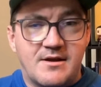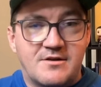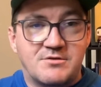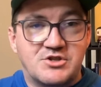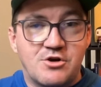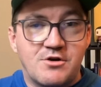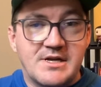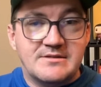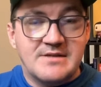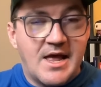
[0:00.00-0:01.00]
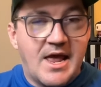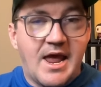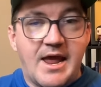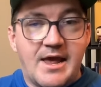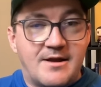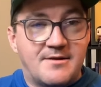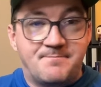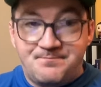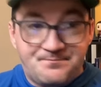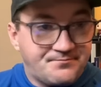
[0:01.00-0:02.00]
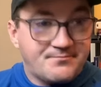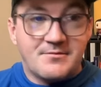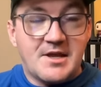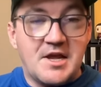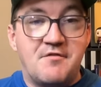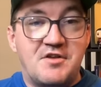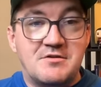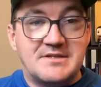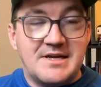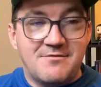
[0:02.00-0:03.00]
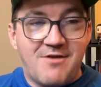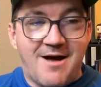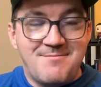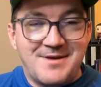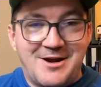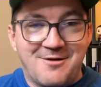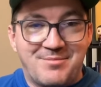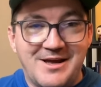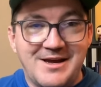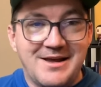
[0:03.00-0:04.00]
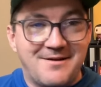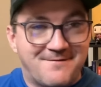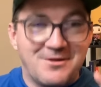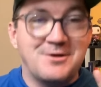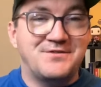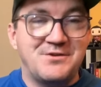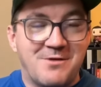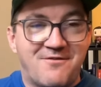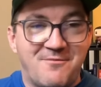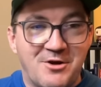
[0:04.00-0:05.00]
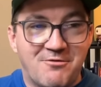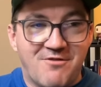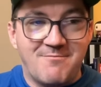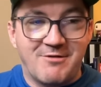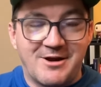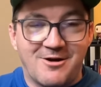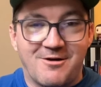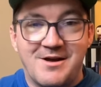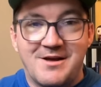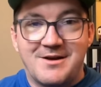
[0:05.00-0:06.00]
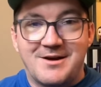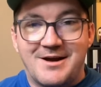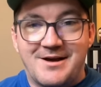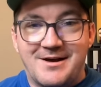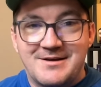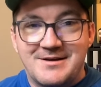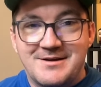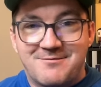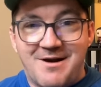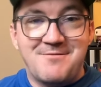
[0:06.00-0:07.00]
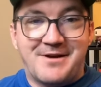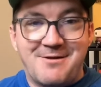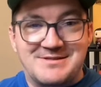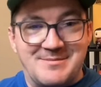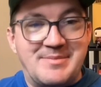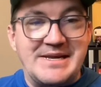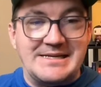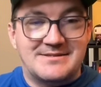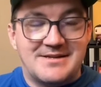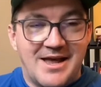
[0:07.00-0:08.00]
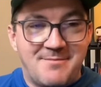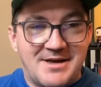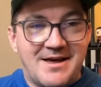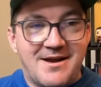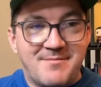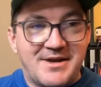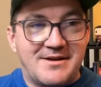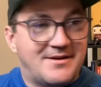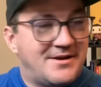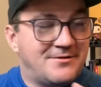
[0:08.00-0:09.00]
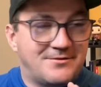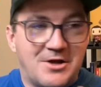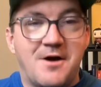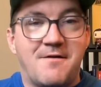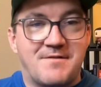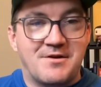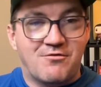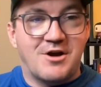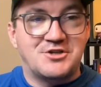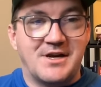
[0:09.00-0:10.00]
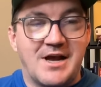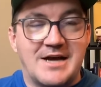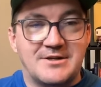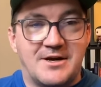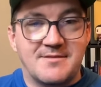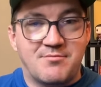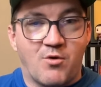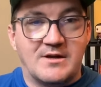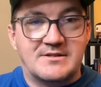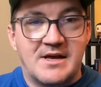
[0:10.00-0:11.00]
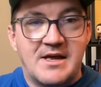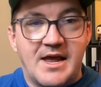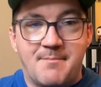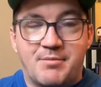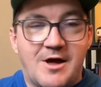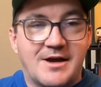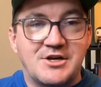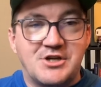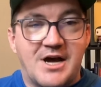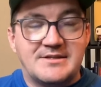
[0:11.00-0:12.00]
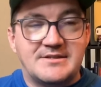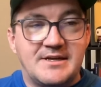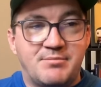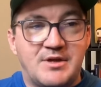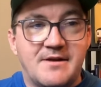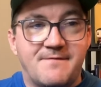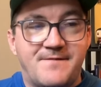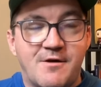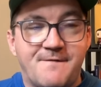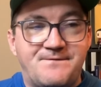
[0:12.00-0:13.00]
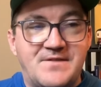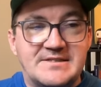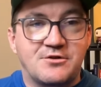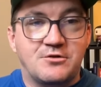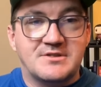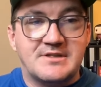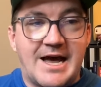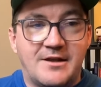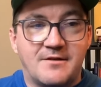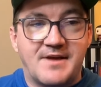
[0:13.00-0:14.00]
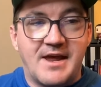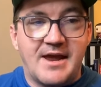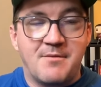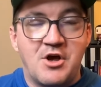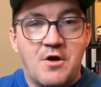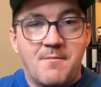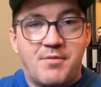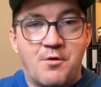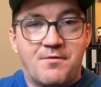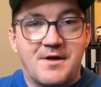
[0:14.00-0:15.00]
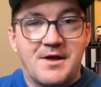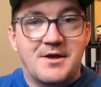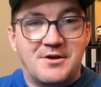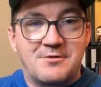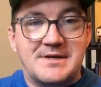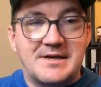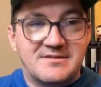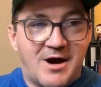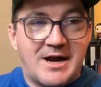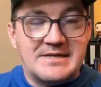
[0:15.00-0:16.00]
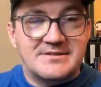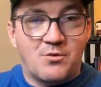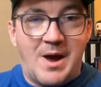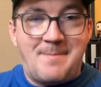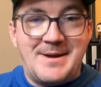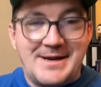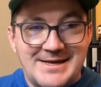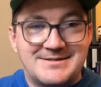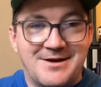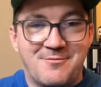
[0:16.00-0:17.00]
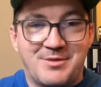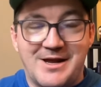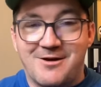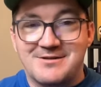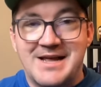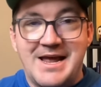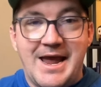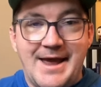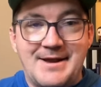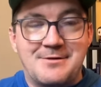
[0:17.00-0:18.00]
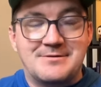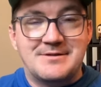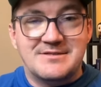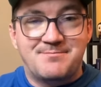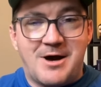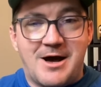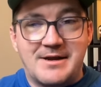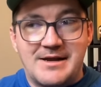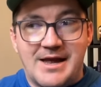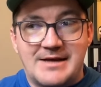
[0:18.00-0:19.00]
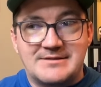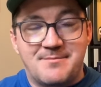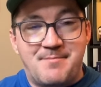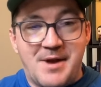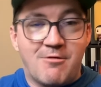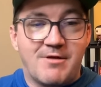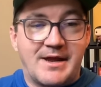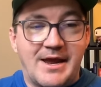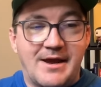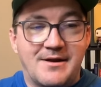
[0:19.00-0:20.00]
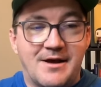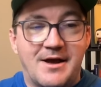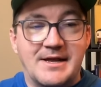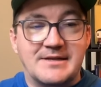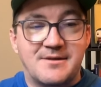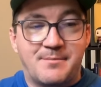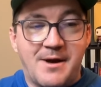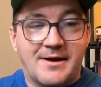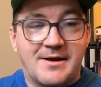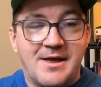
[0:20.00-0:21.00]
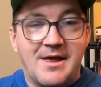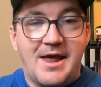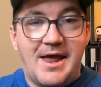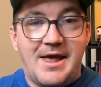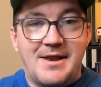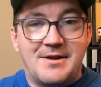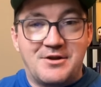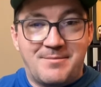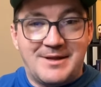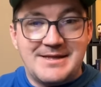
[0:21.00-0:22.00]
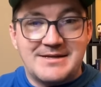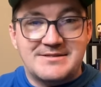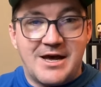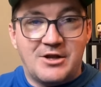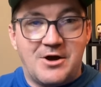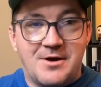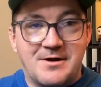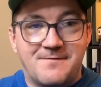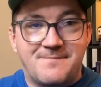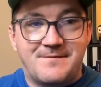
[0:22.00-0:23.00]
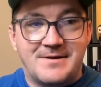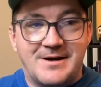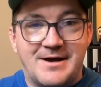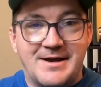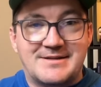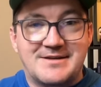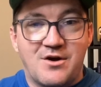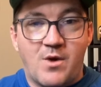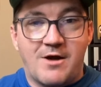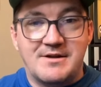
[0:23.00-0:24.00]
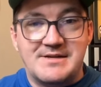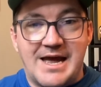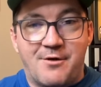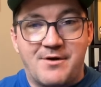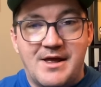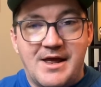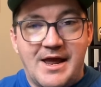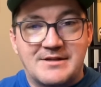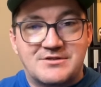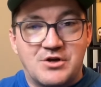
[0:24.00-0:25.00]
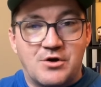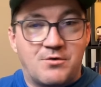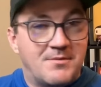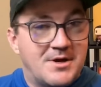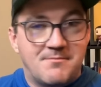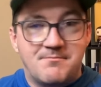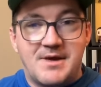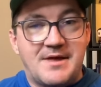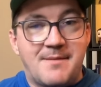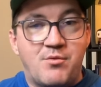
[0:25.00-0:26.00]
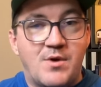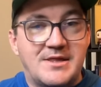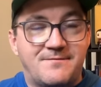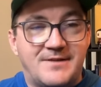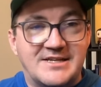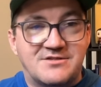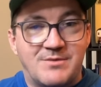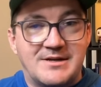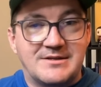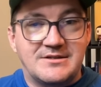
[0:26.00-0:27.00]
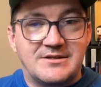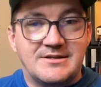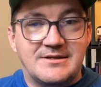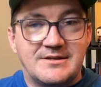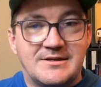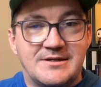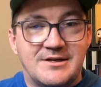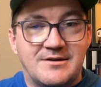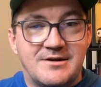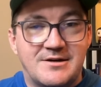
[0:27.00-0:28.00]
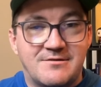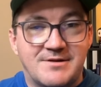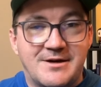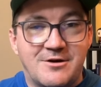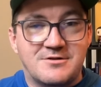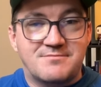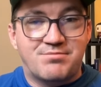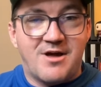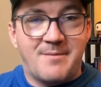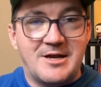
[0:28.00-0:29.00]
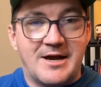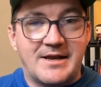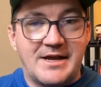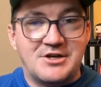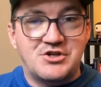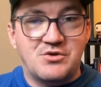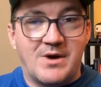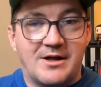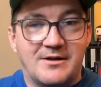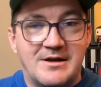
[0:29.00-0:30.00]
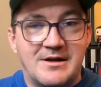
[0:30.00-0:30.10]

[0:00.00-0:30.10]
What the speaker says: into his 30s, and if you'd seen Robin Regehr play, for those of you unfamiliar with Robin Regehr, Robin Regehr was a beast. And by that I mean he loved crushing guys along the boards and blocking shots. He played a very physical style of game, both using his body as a weapon against other players and using his body as a barricade against the puck. And you play that style long enough, it's going to wear you down. And so at that point, the Flames went, Regehr is probably not going to age too well.